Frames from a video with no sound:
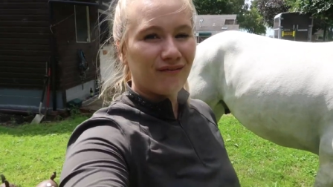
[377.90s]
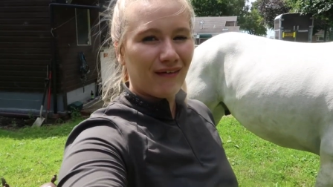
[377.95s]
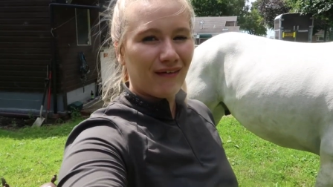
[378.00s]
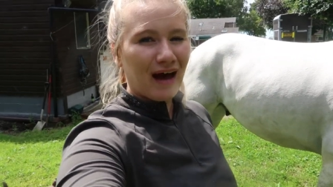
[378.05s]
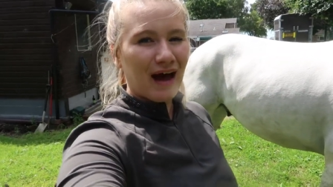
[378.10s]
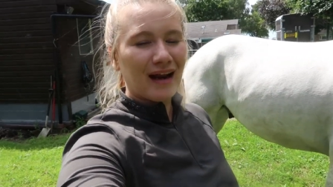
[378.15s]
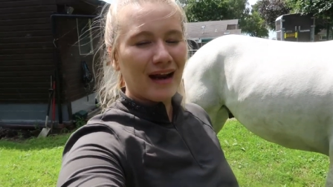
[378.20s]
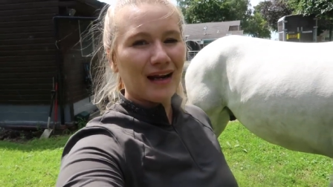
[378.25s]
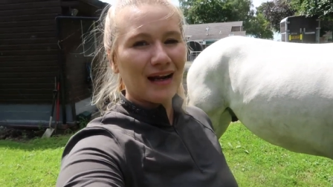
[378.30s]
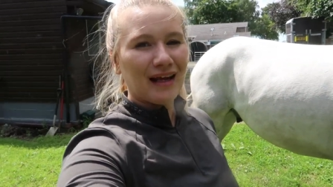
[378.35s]

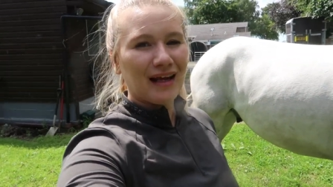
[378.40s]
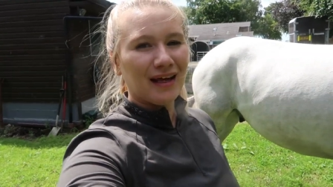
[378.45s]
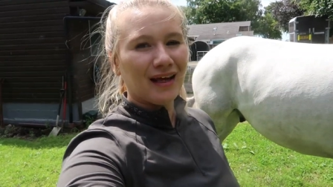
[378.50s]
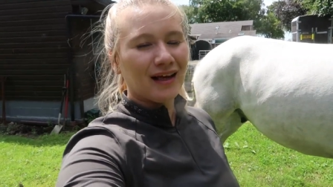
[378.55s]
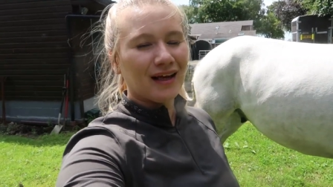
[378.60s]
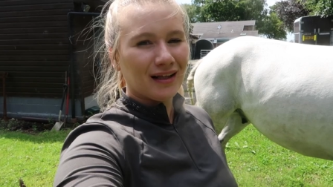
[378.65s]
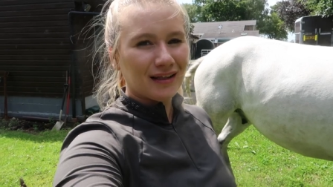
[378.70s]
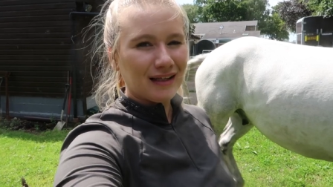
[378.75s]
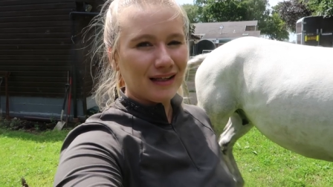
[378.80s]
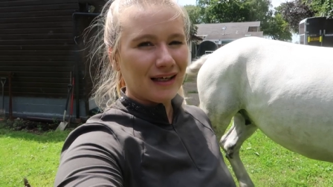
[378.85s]

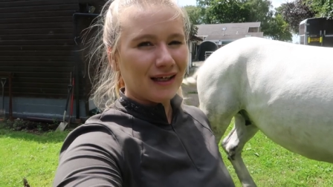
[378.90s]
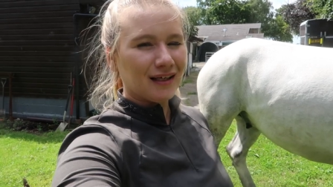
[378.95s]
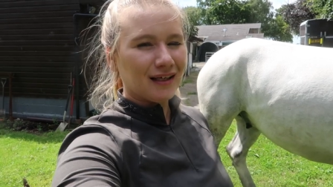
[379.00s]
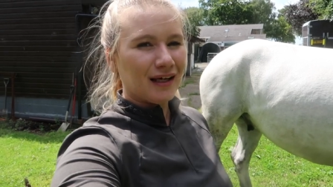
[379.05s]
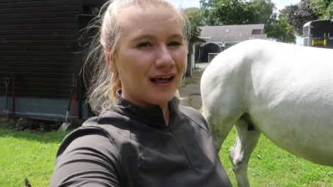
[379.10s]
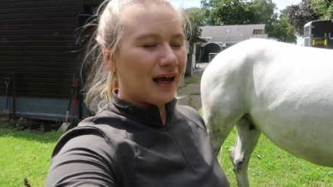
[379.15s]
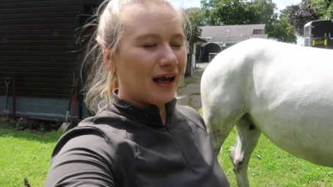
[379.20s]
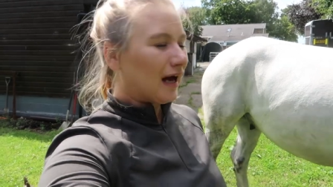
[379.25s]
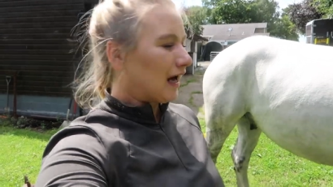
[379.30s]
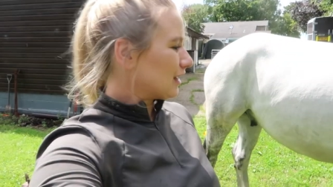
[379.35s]
finally
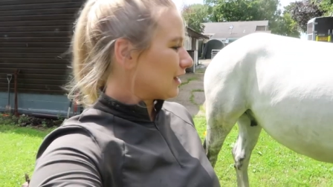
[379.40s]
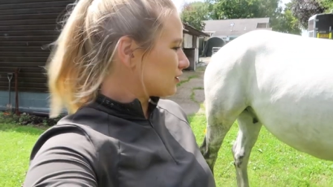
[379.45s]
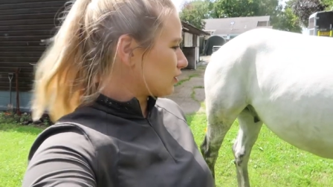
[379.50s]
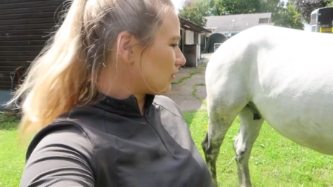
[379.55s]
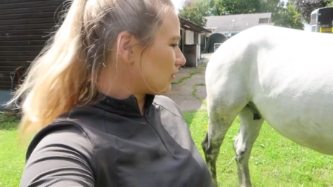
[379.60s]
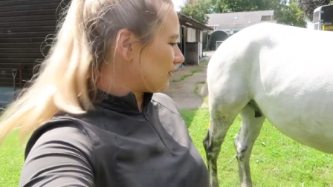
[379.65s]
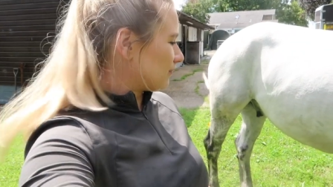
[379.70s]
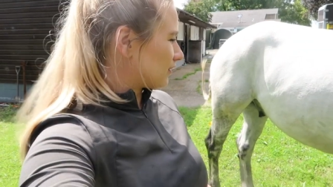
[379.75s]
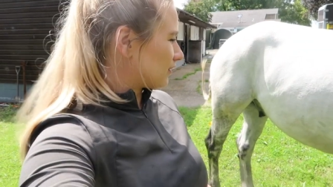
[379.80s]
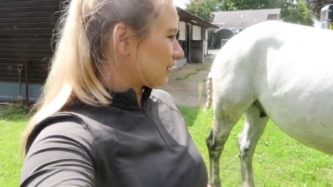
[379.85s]
clean. I
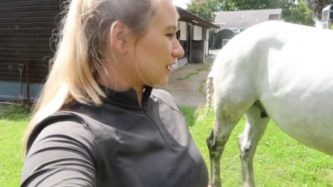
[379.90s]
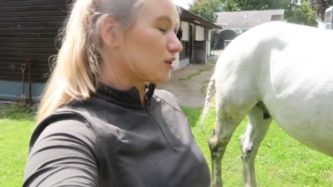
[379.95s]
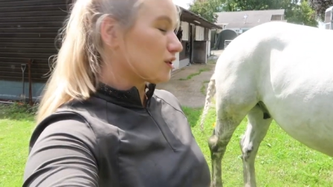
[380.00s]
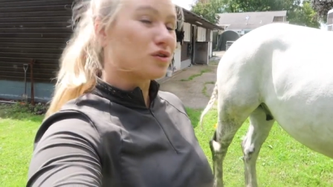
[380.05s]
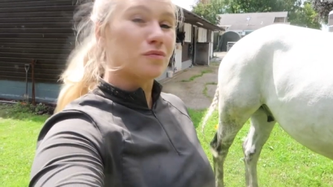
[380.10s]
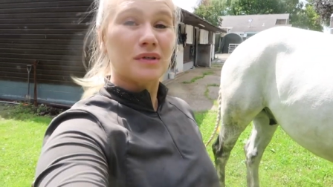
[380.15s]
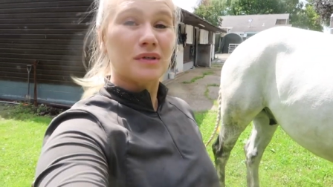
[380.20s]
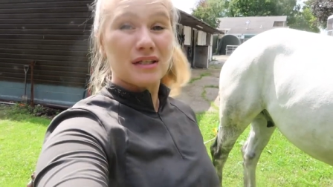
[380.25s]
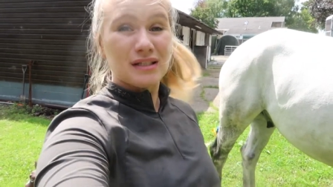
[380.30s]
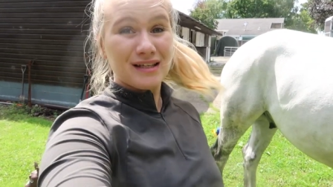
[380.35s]
don't even think
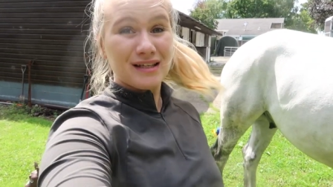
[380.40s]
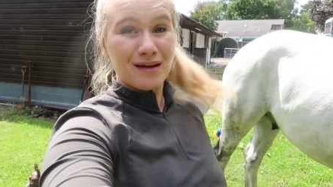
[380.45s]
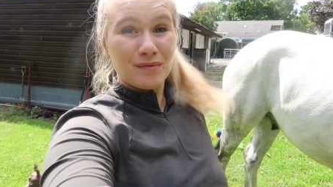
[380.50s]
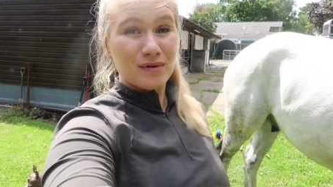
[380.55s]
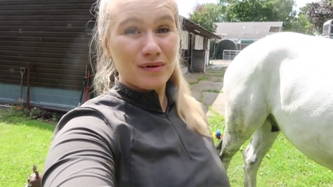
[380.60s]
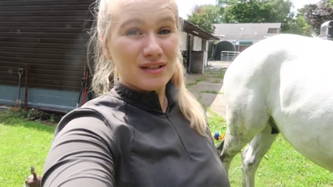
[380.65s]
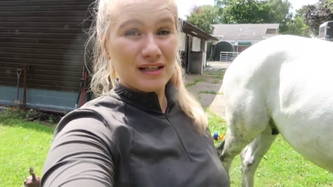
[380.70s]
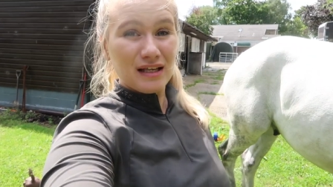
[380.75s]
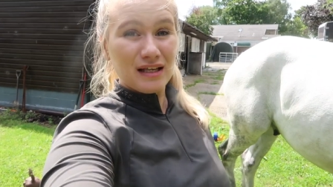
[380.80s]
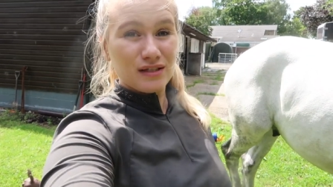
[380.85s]
some of the
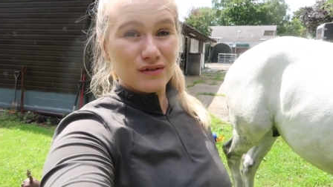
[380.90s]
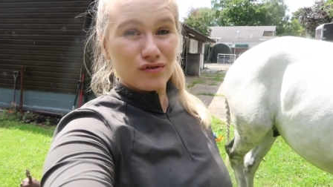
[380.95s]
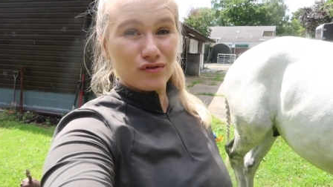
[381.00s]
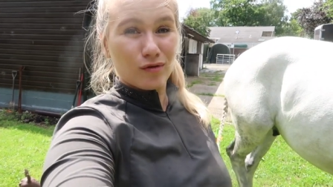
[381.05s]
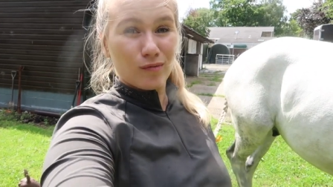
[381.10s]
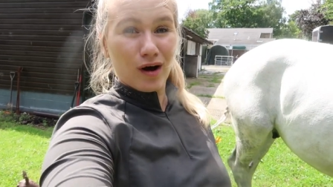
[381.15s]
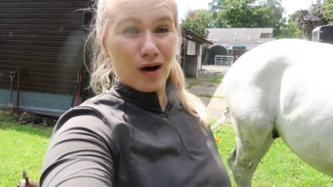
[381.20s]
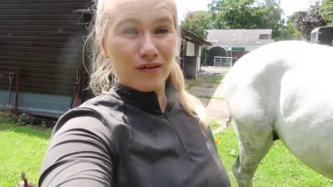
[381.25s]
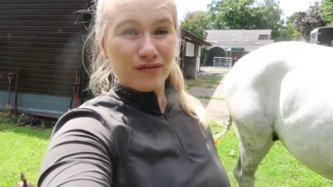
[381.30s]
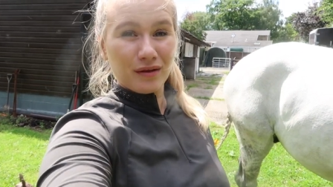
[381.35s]
stable stains have
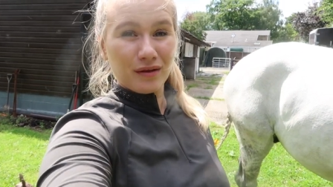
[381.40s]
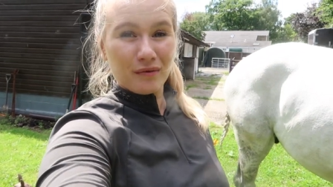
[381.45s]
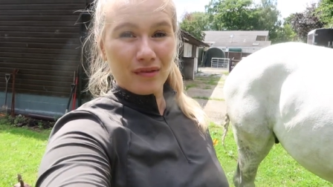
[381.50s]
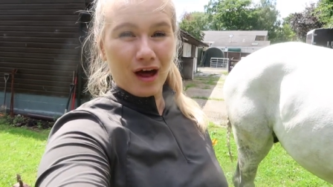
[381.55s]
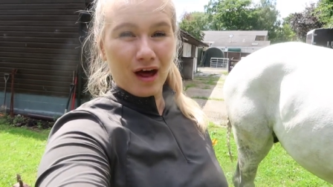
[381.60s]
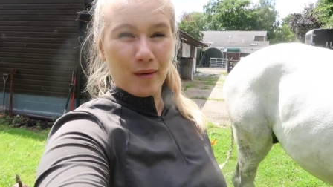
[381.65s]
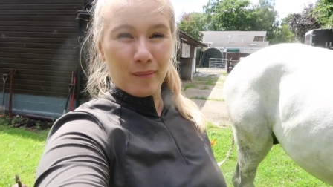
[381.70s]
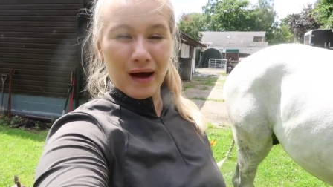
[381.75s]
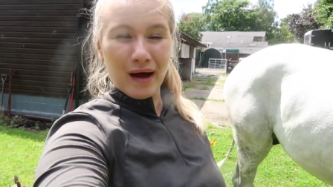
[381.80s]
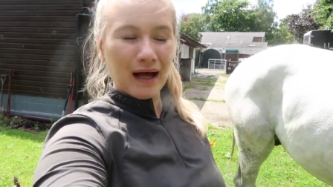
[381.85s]
come off, they were
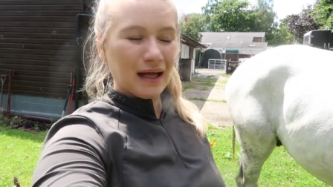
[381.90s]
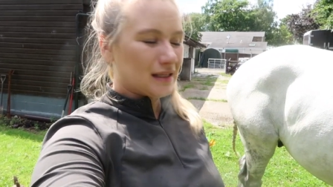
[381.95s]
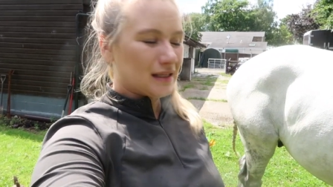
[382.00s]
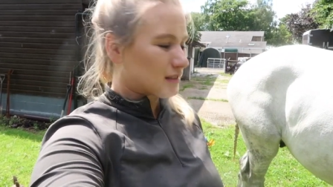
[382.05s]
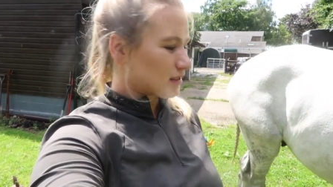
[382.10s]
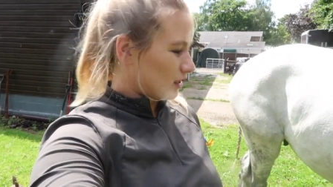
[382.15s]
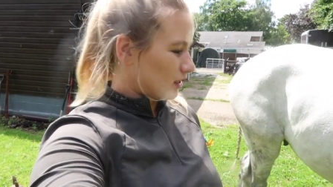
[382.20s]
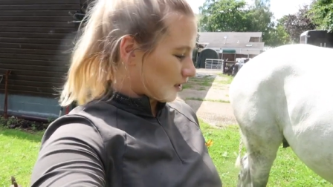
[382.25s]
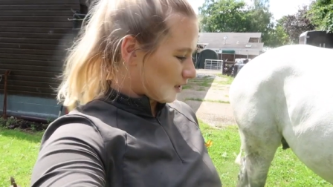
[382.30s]
that bad.